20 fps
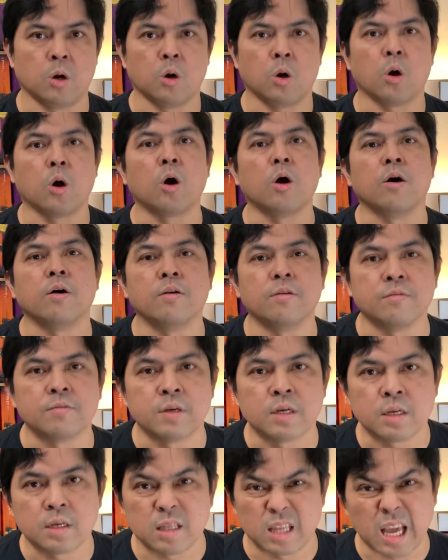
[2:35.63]
of
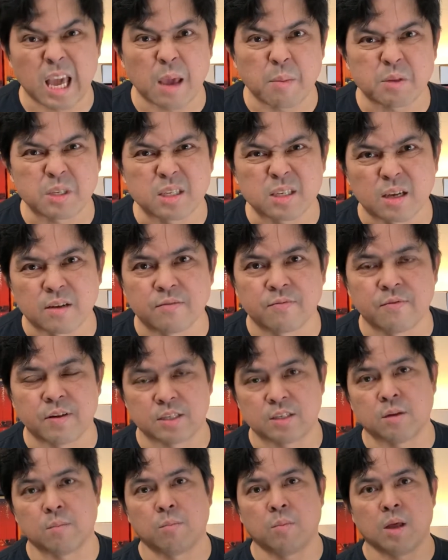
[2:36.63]
the game itself, Flesh
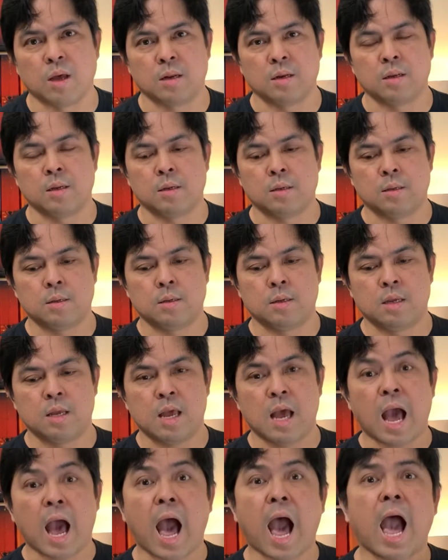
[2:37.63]
and Blood,
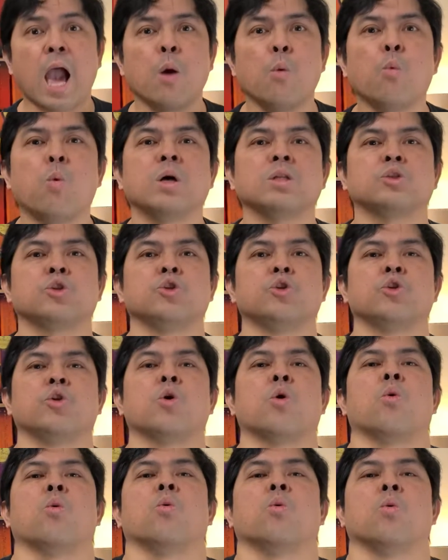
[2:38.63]
I want to know